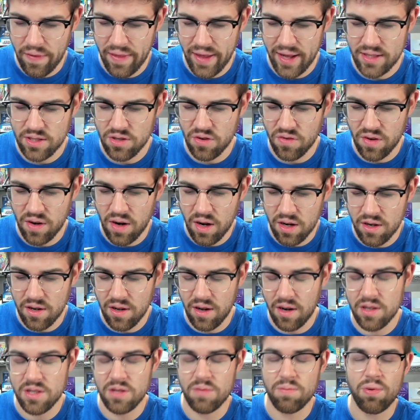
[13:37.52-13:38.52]
that's over
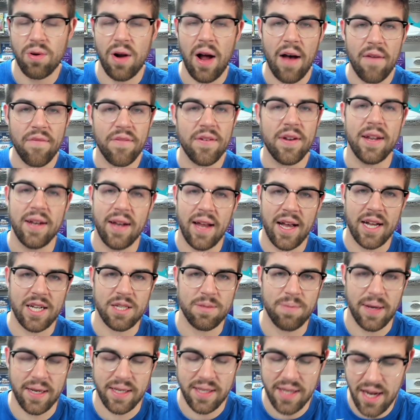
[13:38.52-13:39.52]
$100 in profit in
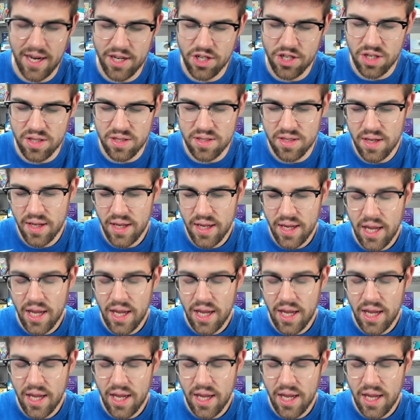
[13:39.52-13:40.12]
expectations.